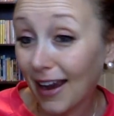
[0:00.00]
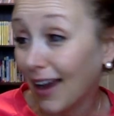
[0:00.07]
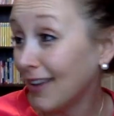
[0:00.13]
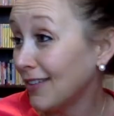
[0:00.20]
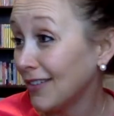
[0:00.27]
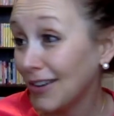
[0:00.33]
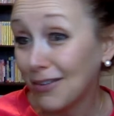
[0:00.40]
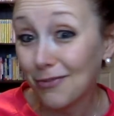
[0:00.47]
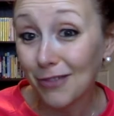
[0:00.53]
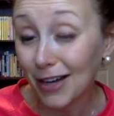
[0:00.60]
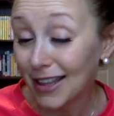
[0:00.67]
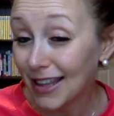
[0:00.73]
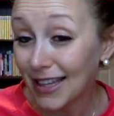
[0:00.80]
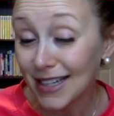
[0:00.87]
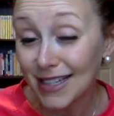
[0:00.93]
I don't know
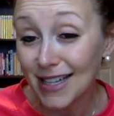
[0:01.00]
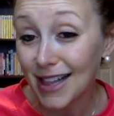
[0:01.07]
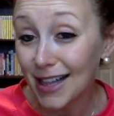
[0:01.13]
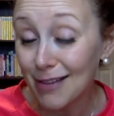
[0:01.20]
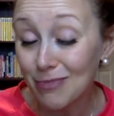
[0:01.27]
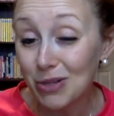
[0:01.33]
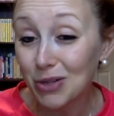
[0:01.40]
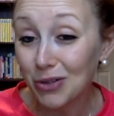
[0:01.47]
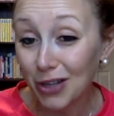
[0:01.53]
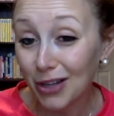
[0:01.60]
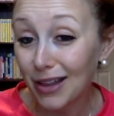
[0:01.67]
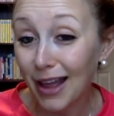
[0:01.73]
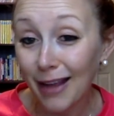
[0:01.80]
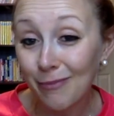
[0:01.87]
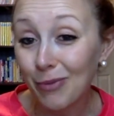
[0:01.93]
what these clips will look
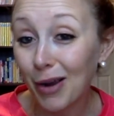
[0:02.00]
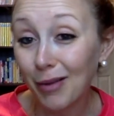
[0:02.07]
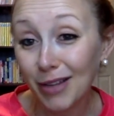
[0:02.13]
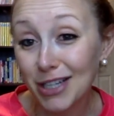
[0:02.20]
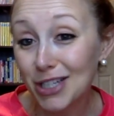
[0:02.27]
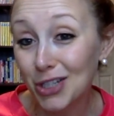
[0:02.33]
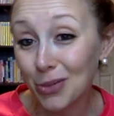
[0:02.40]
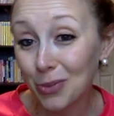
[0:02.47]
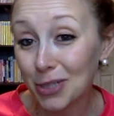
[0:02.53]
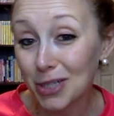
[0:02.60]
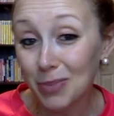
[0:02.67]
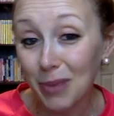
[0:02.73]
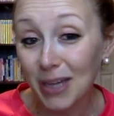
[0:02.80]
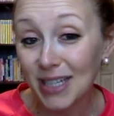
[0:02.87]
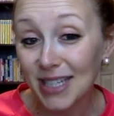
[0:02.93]
like, probably super
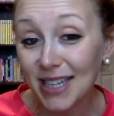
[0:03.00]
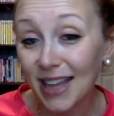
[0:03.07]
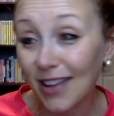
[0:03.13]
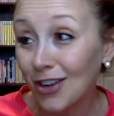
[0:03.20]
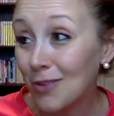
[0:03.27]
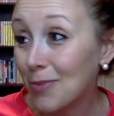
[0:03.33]
spliced together,